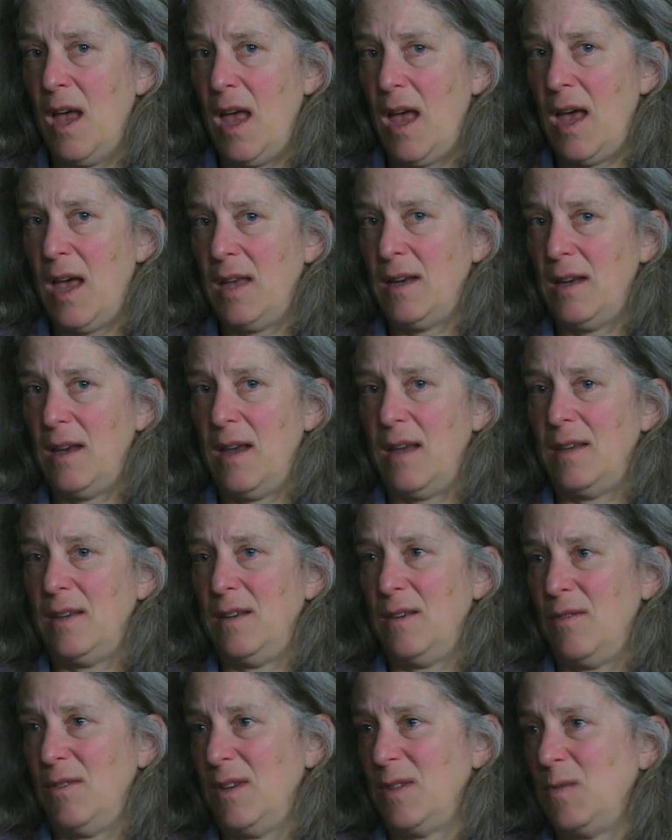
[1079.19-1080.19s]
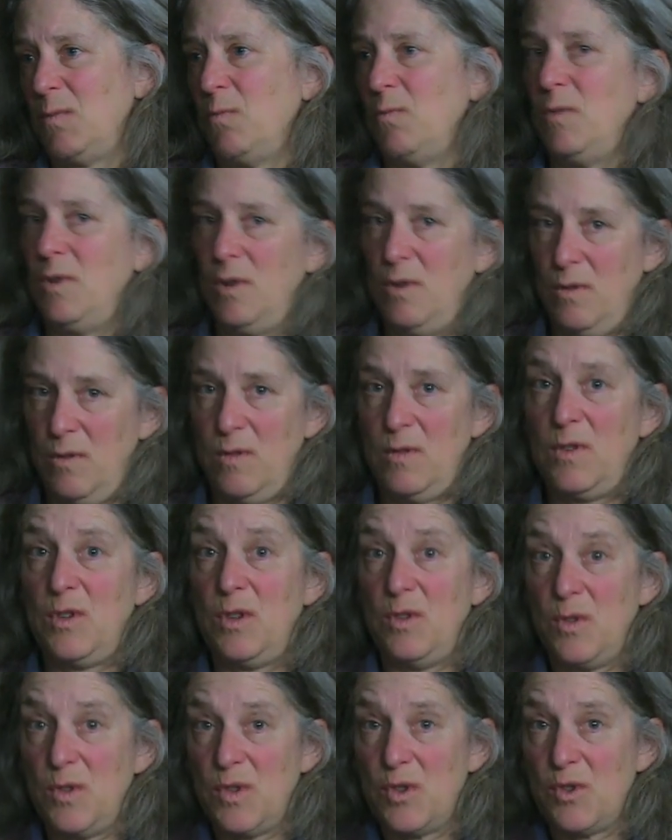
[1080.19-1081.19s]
And, and you know, as you, two